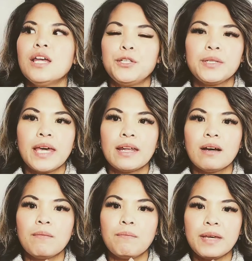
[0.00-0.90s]
to get
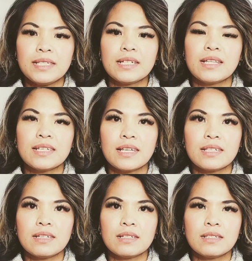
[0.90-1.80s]
her basic
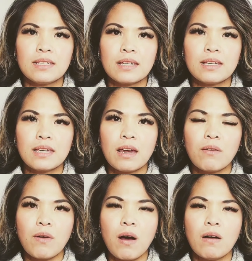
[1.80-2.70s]
necessities taken
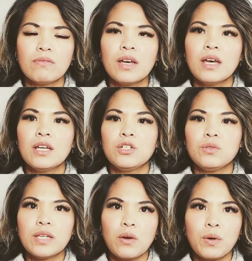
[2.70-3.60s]
care of,
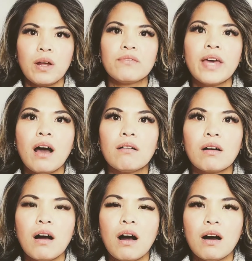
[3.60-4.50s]
to get rid of the
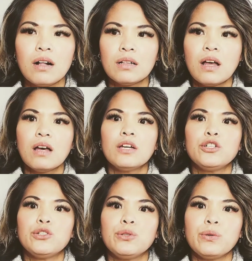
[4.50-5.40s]
alcohol,
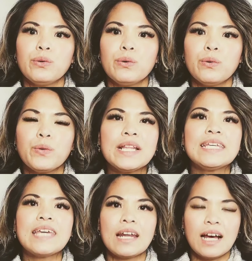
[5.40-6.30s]
to really
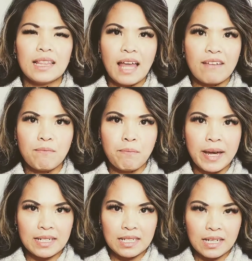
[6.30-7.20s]
get her life
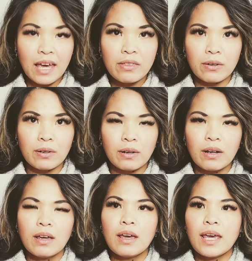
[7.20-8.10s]
back together.
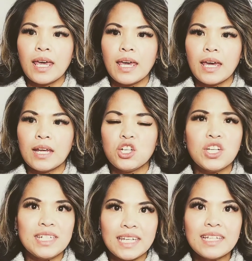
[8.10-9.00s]
And
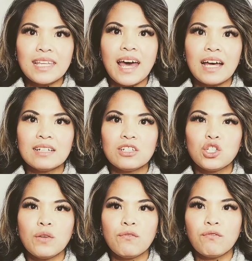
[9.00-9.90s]
she did that.
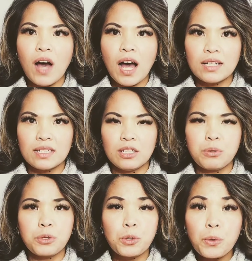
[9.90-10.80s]
She fought
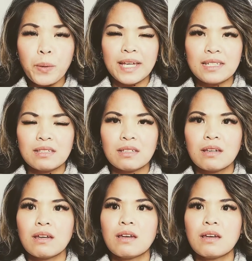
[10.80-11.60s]
through it.